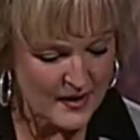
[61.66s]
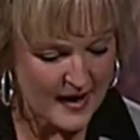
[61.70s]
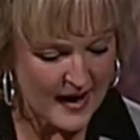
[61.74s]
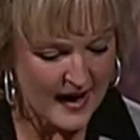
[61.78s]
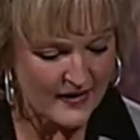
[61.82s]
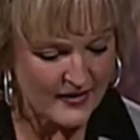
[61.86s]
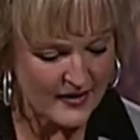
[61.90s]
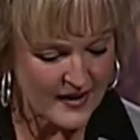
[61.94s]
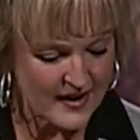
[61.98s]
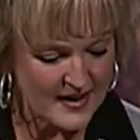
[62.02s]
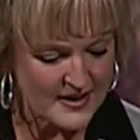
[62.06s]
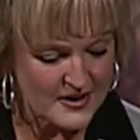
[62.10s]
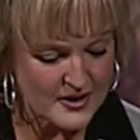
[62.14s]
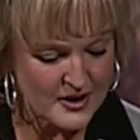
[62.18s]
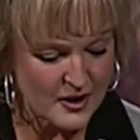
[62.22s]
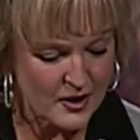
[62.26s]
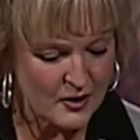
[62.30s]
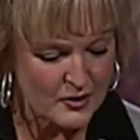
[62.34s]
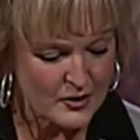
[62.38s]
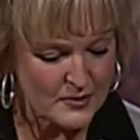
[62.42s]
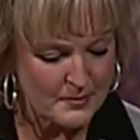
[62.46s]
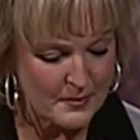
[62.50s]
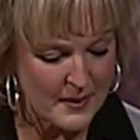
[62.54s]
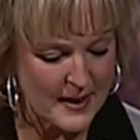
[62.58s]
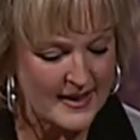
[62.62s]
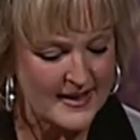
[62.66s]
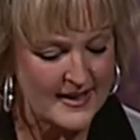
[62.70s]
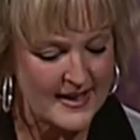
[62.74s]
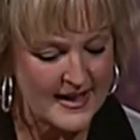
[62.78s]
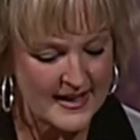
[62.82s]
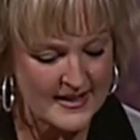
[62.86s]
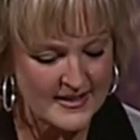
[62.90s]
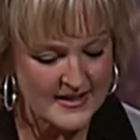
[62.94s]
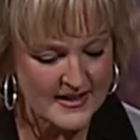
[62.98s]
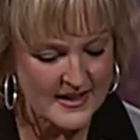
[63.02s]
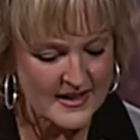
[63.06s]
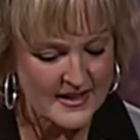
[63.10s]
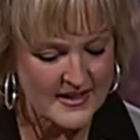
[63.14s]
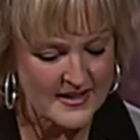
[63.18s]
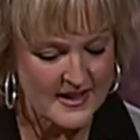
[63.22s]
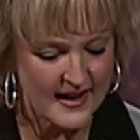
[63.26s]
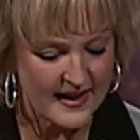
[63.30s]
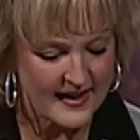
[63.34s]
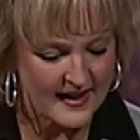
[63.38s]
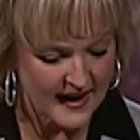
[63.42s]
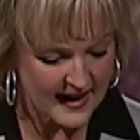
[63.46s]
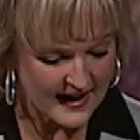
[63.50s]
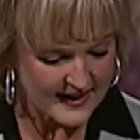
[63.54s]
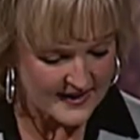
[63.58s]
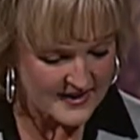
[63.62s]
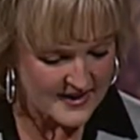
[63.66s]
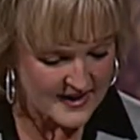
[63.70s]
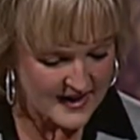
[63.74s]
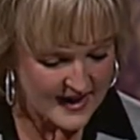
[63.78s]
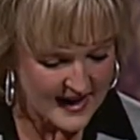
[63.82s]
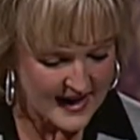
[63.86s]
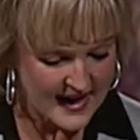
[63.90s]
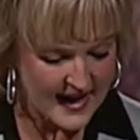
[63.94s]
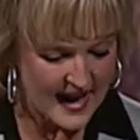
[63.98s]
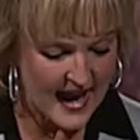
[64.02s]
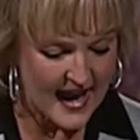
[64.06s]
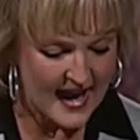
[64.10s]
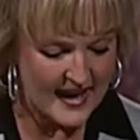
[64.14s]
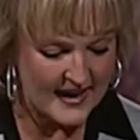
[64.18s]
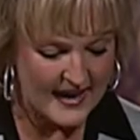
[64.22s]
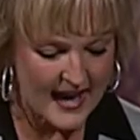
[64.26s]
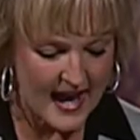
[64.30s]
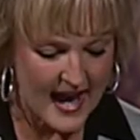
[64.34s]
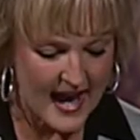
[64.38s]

Catholic is coached by Nancy Sykoski and